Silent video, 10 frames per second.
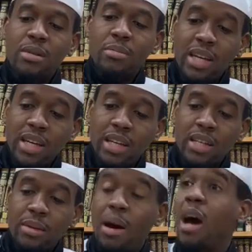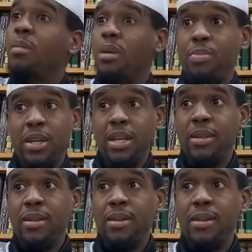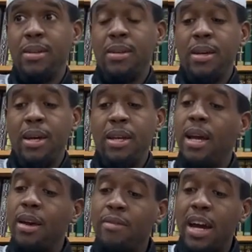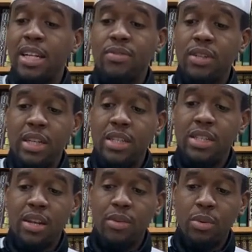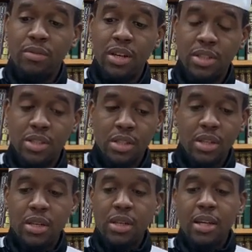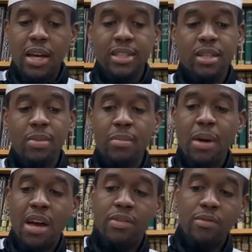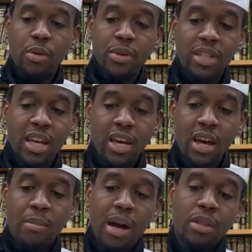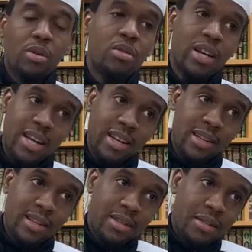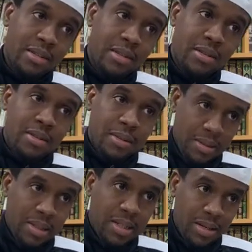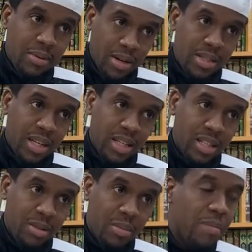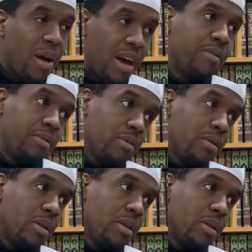mean, in my humble opinion, and advice for each and every one of us, is to be mindful of what we say about the Quran. Everyone understand this? Be mindful.